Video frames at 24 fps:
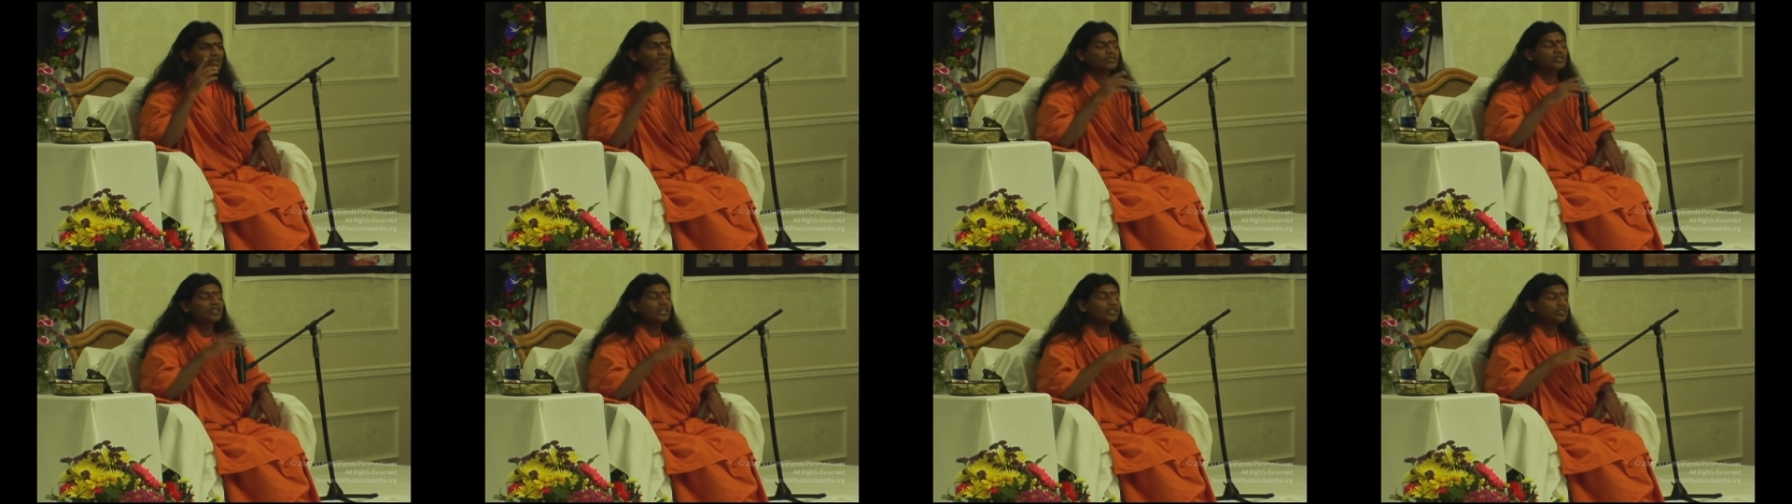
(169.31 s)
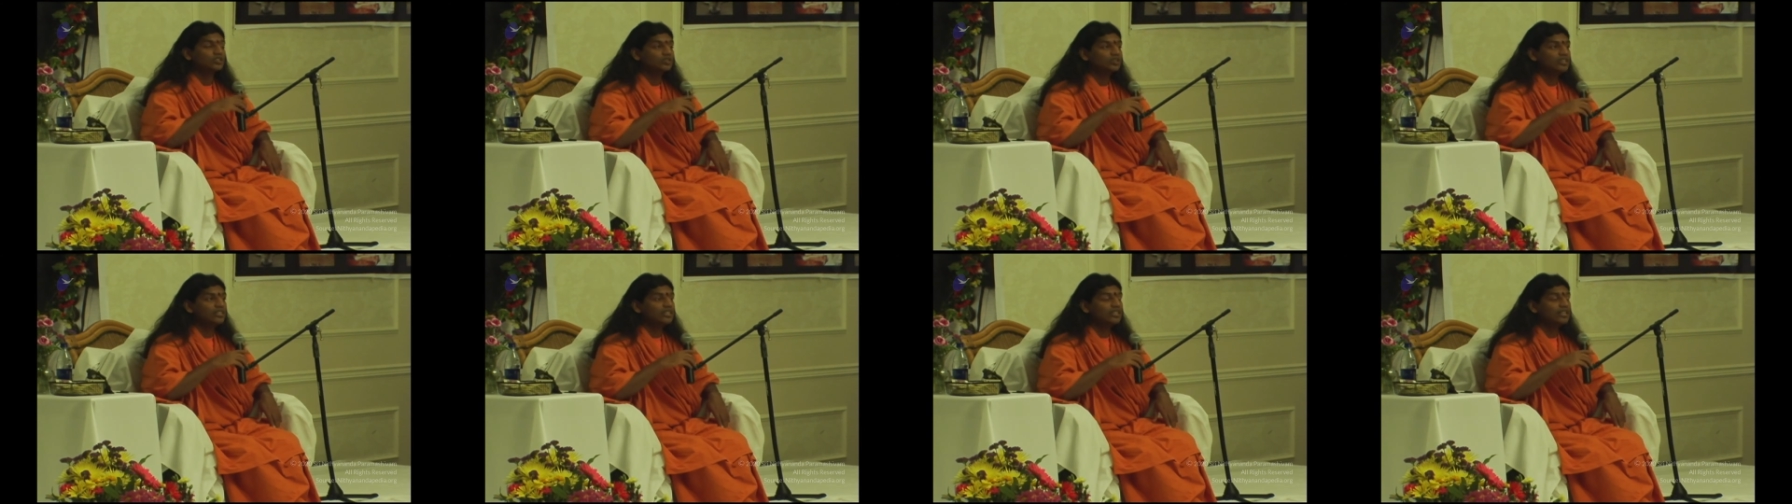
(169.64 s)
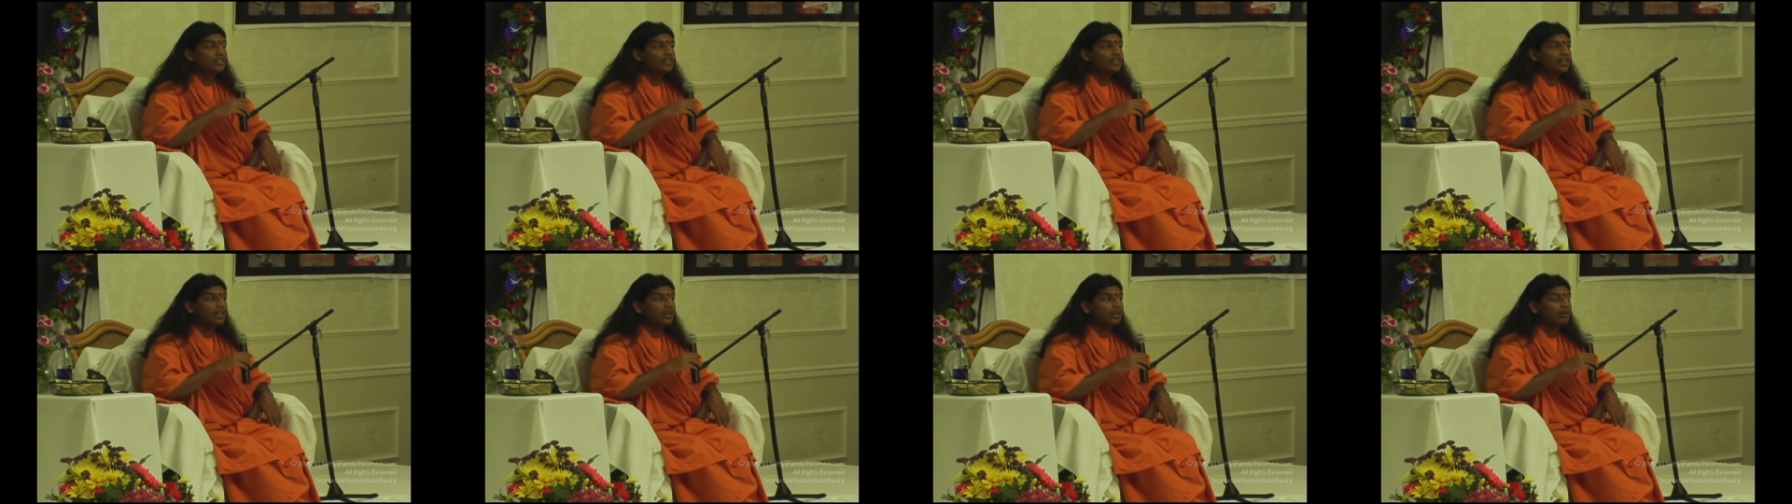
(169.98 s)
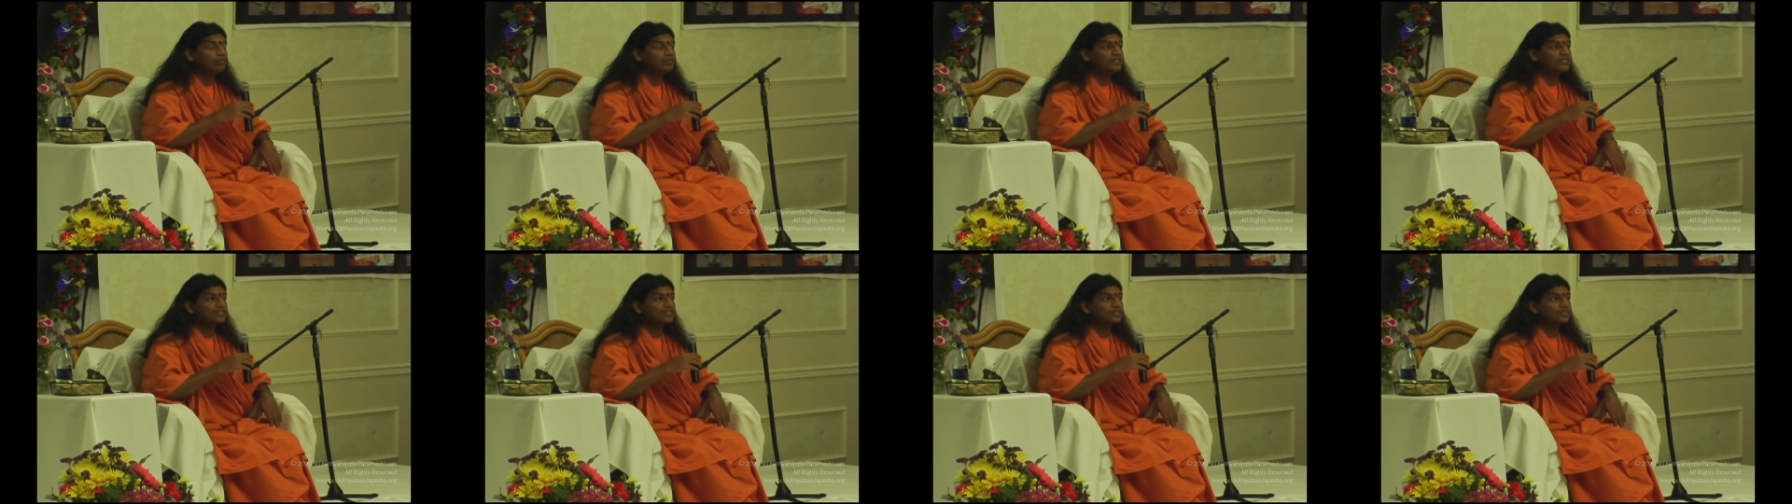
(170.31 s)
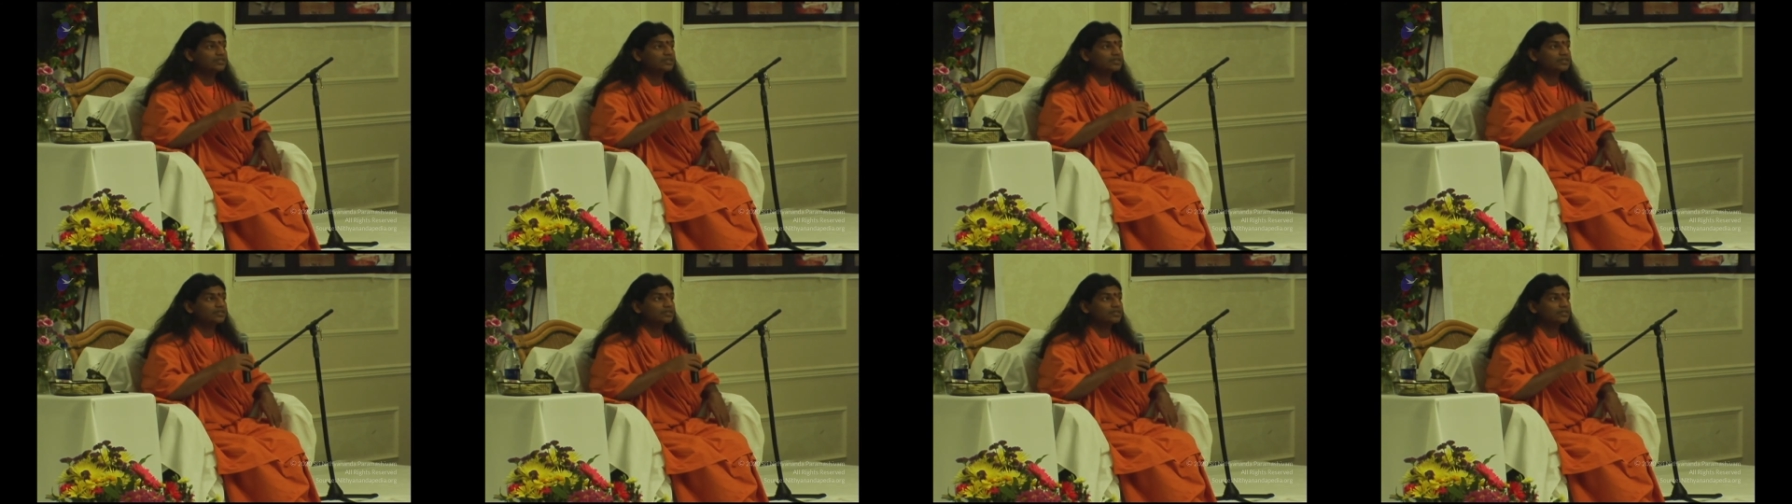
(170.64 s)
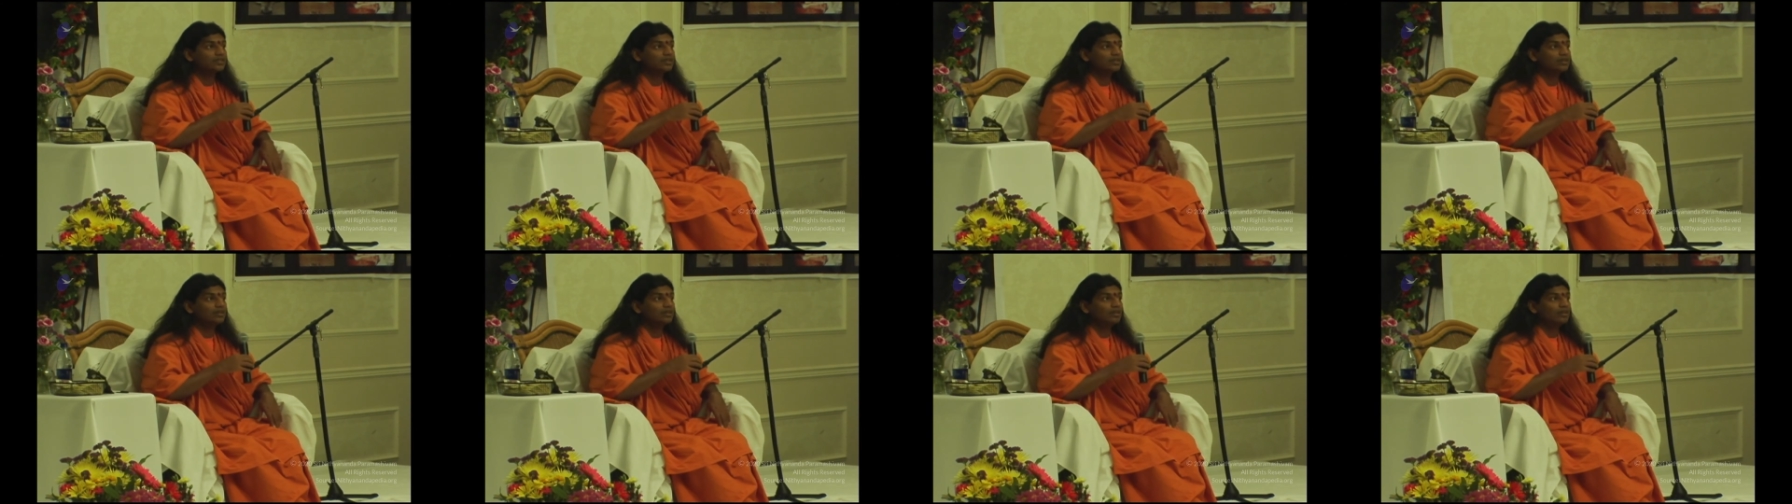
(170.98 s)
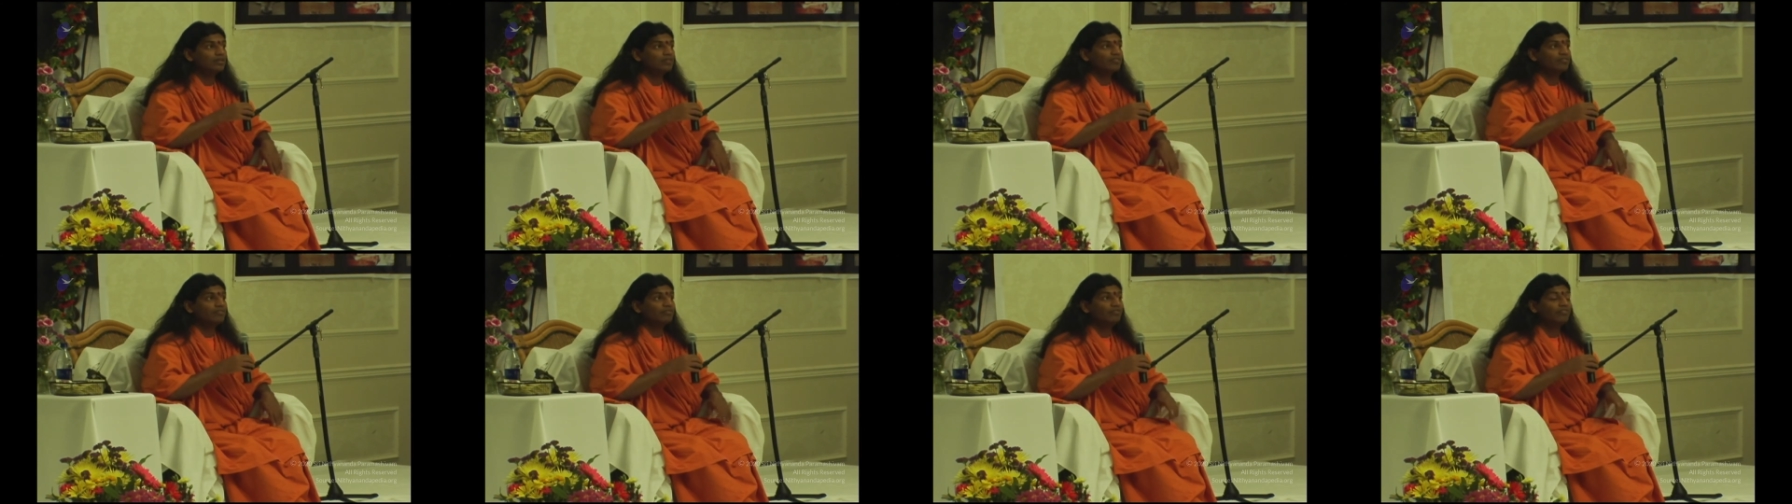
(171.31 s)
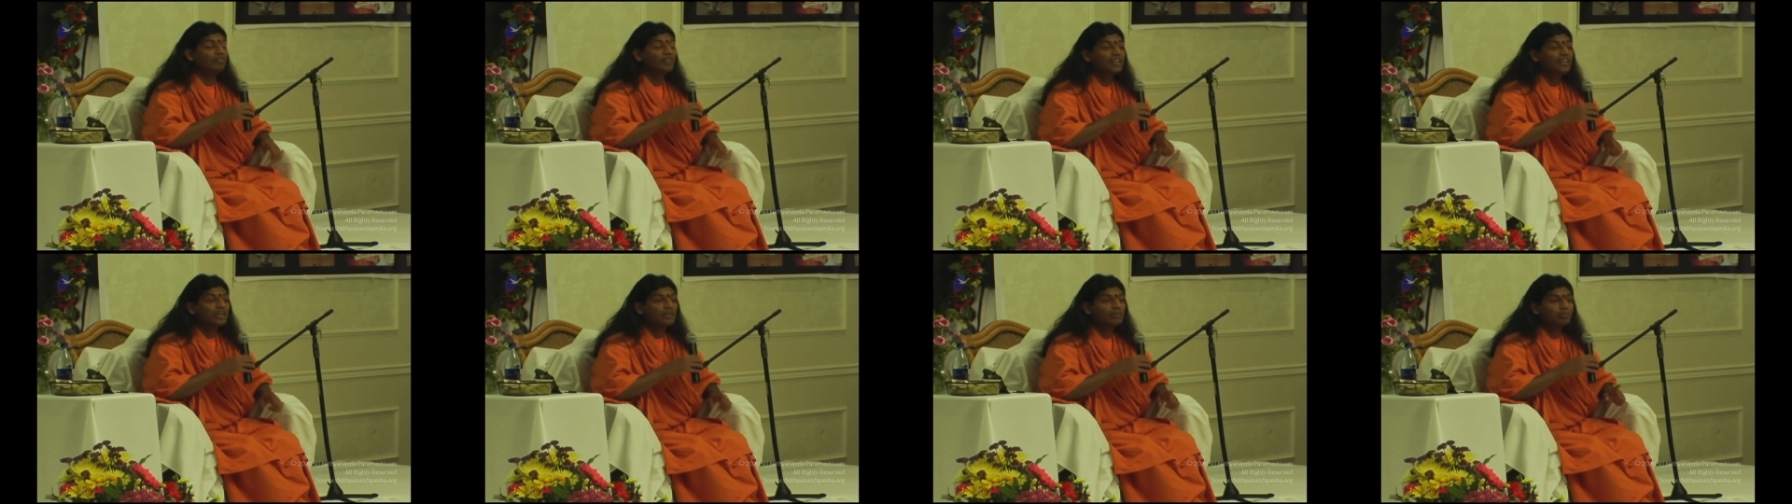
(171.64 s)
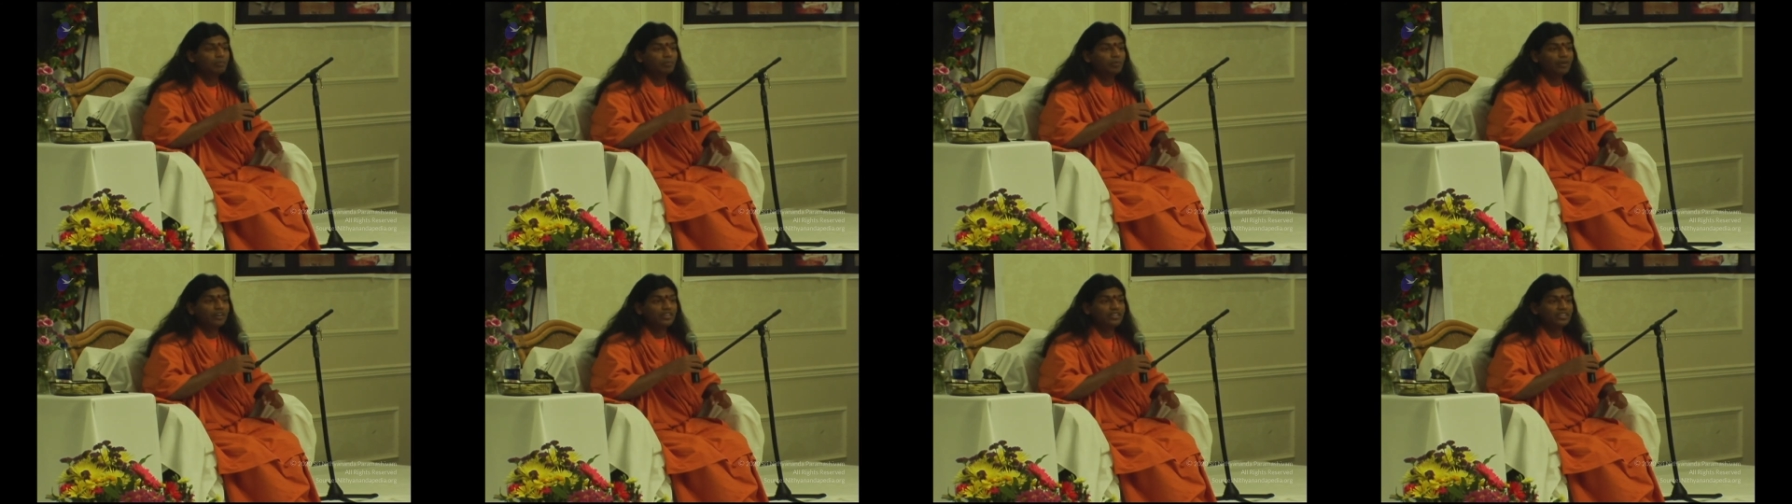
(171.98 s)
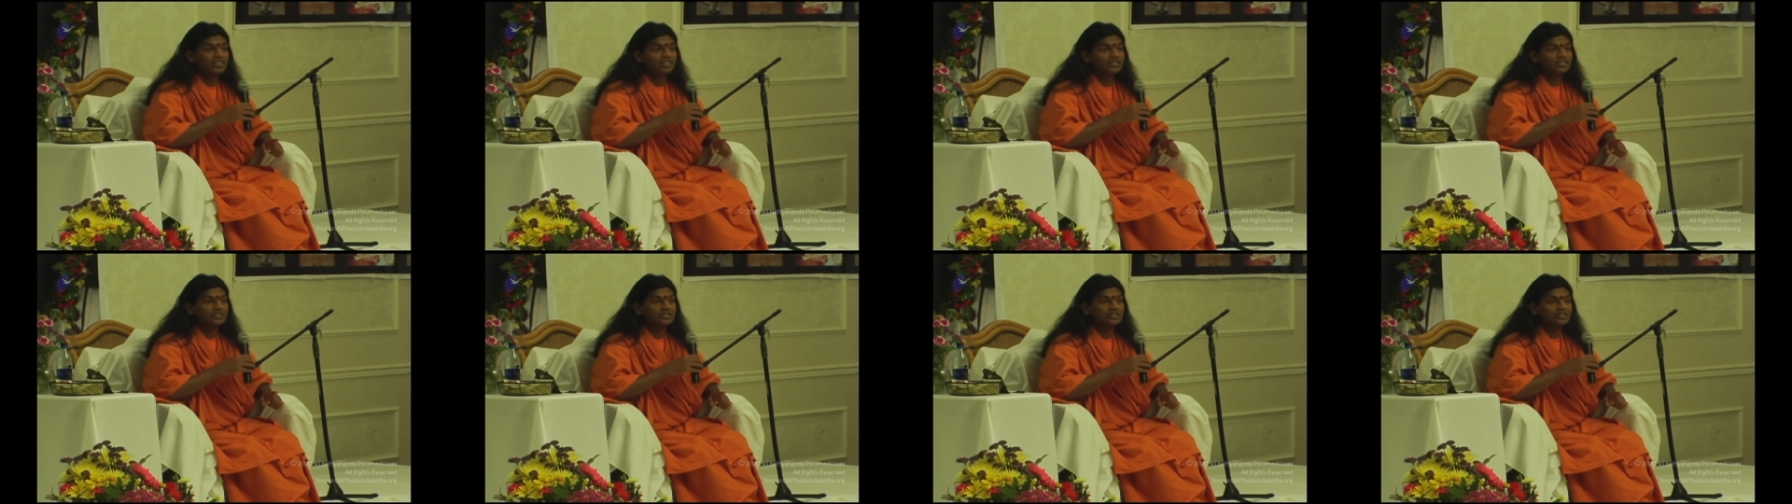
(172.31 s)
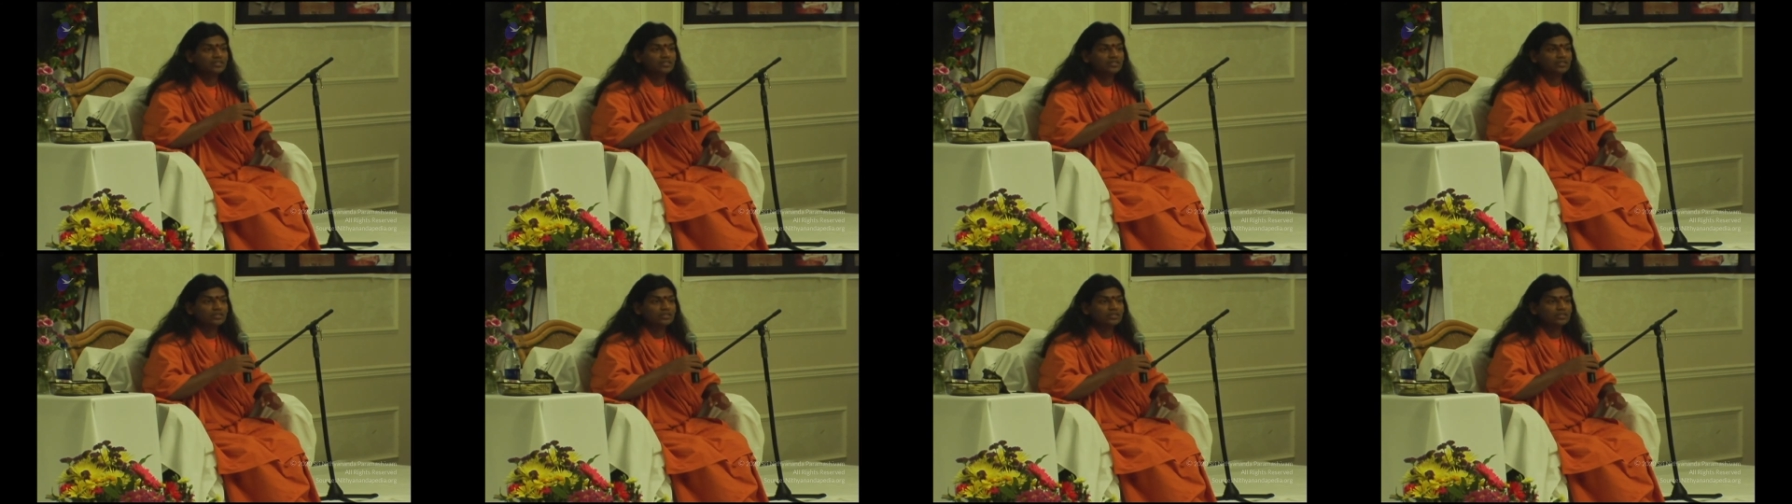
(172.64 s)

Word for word: So actually the name is very important.